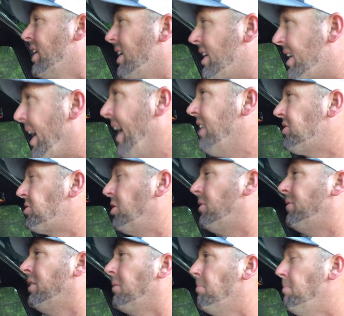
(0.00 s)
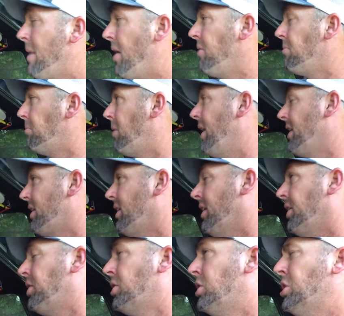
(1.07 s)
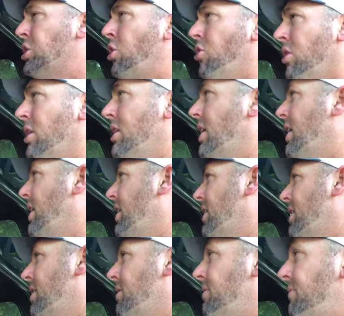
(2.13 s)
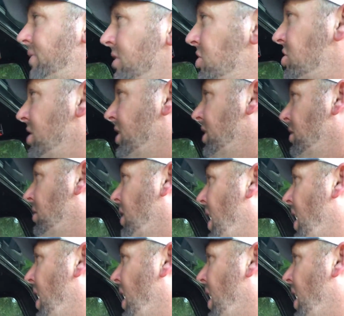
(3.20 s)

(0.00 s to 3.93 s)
kite surfing, mountain biking, fishing,